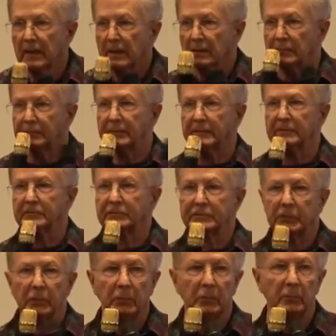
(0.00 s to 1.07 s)
These
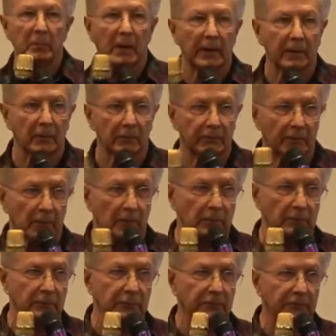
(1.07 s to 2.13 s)
two
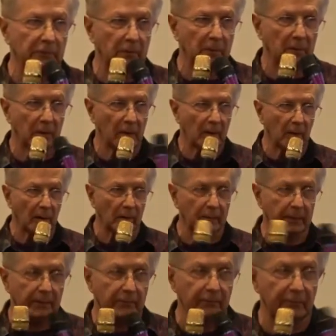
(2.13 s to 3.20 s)
microphones are
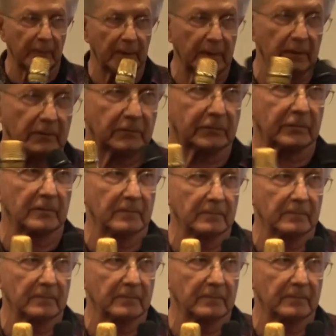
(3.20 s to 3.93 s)
in phase.